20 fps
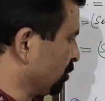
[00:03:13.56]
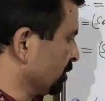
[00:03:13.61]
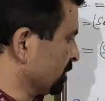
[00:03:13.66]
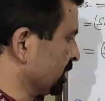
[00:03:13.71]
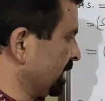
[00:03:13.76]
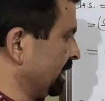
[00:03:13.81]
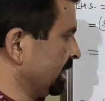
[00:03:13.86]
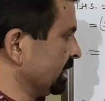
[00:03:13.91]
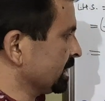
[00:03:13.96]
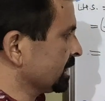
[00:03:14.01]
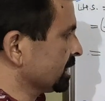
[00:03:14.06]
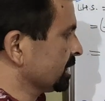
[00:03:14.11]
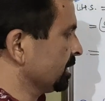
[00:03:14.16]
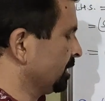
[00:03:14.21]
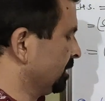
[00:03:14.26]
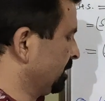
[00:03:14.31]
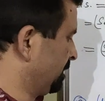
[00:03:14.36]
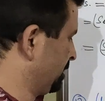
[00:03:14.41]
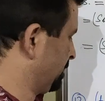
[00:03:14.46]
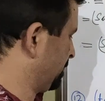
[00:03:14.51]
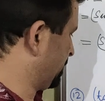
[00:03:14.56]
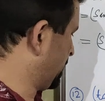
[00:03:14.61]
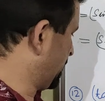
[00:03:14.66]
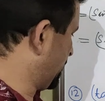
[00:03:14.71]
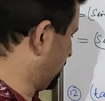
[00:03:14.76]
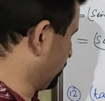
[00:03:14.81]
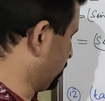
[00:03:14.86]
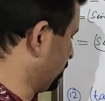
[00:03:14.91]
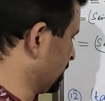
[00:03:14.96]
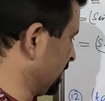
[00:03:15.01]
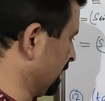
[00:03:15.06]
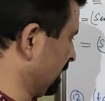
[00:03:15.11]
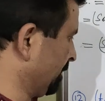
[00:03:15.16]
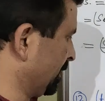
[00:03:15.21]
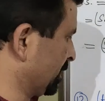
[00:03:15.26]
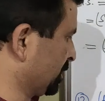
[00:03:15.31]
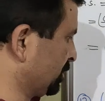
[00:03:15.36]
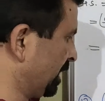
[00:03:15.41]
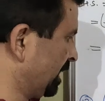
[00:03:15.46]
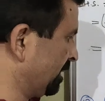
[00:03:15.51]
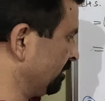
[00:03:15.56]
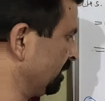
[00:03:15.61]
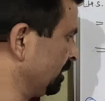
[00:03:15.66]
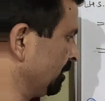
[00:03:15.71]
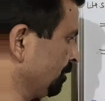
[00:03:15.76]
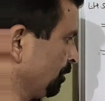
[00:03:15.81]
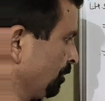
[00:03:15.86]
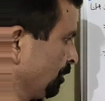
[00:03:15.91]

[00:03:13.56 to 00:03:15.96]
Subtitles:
question is question number 12.